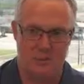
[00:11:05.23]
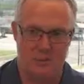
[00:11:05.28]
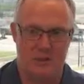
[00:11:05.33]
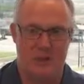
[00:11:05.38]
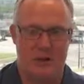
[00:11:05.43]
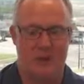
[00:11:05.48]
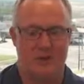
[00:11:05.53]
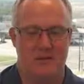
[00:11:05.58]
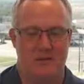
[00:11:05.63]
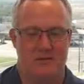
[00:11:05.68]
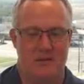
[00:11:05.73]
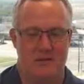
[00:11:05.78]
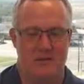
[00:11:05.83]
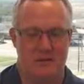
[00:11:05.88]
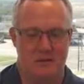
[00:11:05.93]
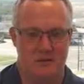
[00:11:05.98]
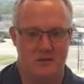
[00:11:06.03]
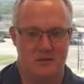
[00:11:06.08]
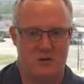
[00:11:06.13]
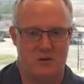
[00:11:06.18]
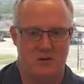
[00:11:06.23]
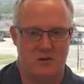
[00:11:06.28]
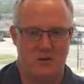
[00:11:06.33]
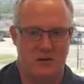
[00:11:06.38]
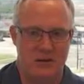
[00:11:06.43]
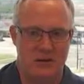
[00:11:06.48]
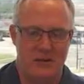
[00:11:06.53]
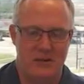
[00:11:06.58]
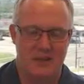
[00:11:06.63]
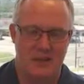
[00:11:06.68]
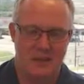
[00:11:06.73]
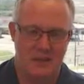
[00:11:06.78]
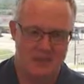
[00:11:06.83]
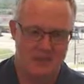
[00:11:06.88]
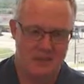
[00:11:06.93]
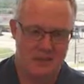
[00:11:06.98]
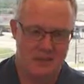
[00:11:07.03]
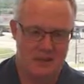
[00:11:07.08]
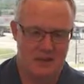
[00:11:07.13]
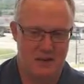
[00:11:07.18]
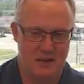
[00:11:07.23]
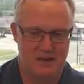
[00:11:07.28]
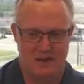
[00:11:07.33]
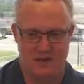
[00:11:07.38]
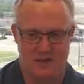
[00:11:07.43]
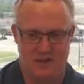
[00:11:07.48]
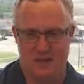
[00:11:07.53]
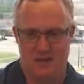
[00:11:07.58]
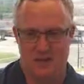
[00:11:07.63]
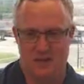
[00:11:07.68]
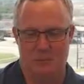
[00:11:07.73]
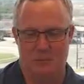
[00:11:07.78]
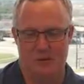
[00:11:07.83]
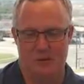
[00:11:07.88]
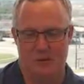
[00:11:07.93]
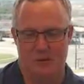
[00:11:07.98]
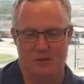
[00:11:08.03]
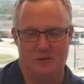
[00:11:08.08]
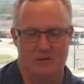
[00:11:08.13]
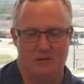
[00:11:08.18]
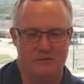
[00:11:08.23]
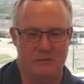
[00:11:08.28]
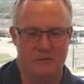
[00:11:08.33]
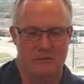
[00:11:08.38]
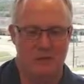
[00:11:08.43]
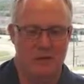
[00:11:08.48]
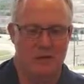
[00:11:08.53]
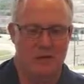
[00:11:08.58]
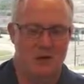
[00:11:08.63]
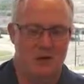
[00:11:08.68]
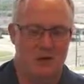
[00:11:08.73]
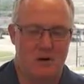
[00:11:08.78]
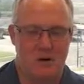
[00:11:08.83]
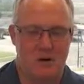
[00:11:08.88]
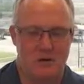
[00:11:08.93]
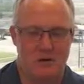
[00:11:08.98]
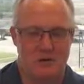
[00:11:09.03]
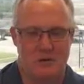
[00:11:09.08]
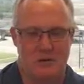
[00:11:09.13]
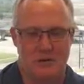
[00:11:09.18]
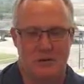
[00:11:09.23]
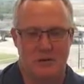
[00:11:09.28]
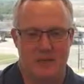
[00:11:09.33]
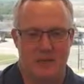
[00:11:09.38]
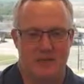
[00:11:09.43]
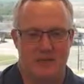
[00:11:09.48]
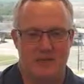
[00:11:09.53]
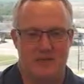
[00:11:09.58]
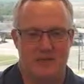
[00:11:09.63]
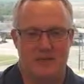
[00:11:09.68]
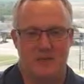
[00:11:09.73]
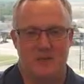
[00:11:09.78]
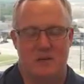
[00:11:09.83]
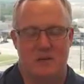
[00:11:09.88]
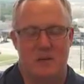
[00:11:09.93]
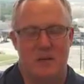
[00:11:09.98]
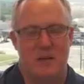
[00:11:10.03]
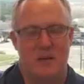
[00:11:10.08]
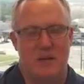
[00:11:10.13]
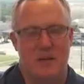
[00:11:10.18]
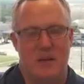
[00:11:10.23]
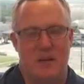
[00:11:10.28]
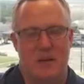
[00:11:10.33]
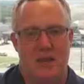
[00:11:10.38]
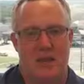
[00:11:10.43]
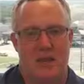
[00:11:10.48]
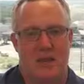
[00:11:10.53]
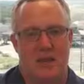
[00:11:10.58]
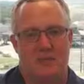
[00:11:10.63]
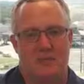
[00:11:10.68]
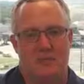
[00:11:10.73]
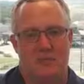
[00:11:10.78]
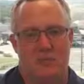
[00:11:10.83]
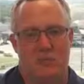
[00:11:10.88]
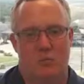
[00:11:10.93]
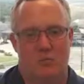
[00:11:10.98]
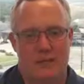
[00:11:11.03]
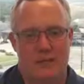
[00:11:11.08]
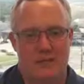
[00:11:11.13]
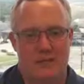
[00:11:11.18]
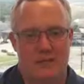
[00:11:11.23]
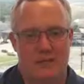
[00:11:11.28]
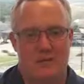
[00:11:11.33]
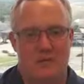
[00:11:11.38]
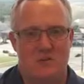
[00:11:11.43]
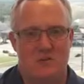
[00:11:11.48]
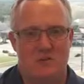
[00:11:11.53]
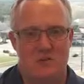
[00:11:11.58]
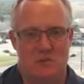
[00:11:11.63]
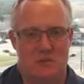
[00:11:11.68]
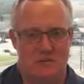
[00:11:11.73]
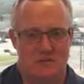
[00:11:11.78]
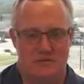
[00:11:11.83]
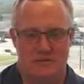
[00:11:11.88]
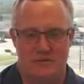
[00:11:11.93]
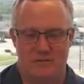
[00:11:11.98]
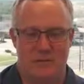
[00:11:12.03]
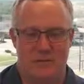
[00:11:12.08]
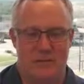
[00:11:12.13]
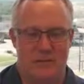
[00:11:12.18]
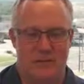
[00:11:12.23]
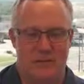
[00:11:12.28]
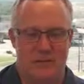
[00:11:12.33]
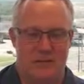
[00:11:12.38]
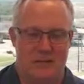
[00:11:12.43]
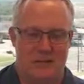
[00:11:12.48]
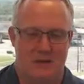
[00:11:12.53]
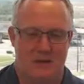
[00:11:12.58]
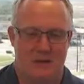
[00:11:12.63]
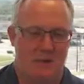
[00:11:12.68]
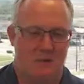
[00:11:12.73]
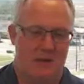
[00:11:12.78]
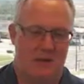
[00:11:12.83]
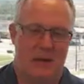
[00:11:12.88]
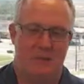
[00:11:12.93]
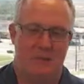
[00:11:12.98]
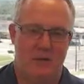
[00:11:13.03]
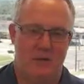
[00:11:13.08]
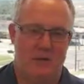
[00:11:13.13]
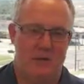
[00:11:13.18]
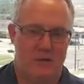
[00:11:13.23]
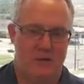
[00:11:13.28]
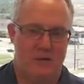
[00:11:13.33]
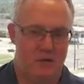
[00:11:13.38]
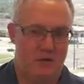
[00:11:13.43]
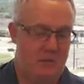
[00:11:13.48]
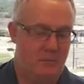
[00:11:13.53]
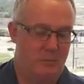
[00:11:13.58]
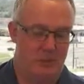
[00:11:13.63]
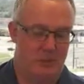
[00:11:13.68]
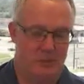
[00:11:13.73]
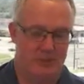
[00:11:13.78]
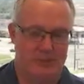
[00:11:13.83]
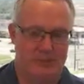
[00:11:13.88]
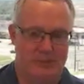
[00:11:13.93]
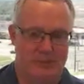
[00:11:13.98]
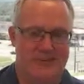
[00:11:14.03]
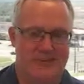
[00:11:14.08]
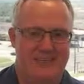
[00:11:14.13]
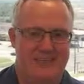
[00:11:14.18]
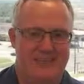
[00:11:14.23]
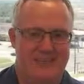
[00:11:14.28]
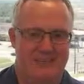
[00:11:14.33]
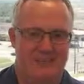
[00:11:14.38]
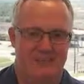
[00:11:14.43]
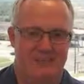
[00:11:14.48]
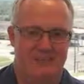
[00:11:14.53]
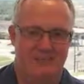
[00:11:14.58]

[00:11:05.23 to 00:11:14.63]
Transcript: our bags fit in the trunk instead of having to get a bigger car in some cases. So really sort of, I've been to Europe at least